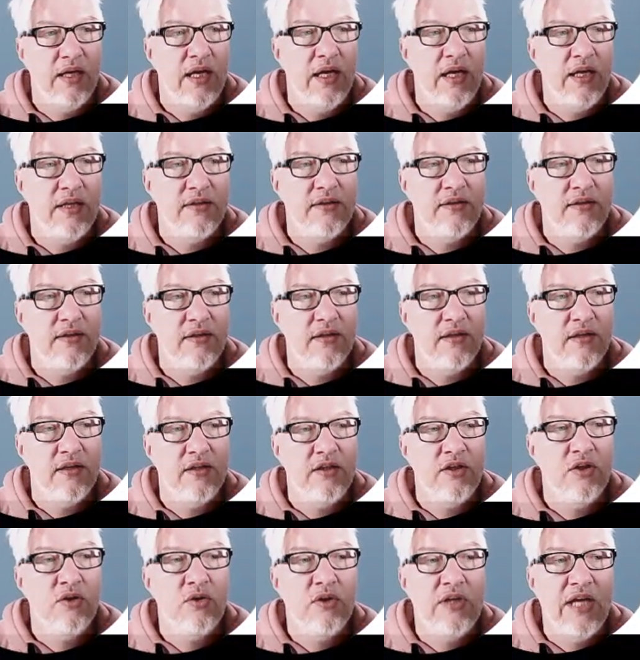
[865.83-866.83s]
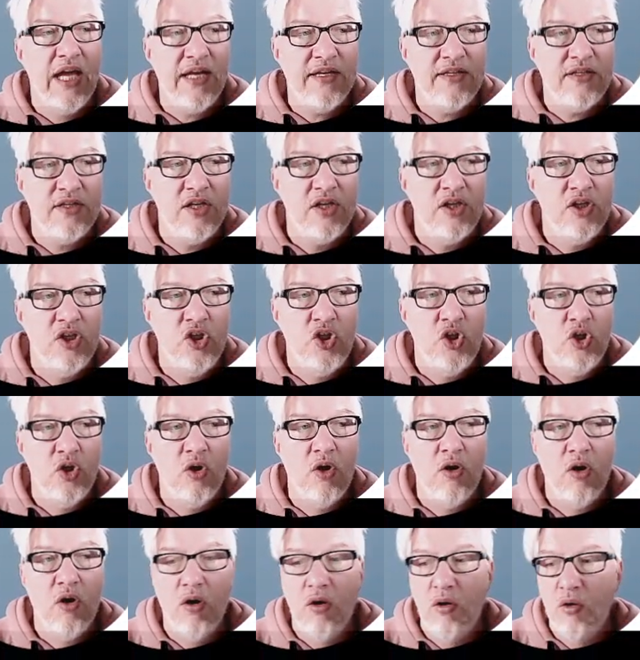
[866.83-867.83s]
and you get
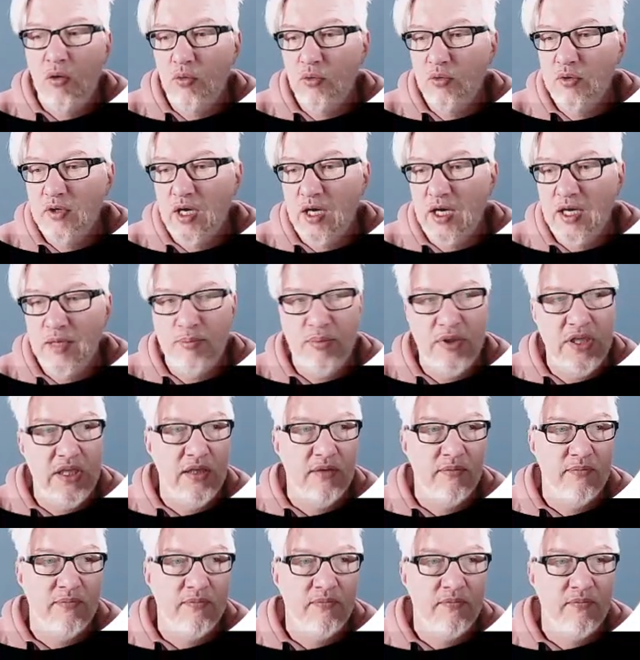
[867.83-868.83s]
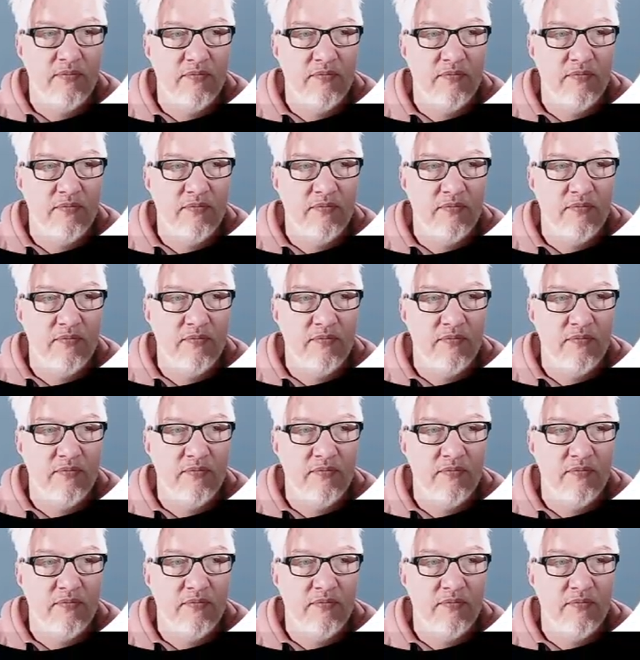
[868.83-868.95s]
your own IP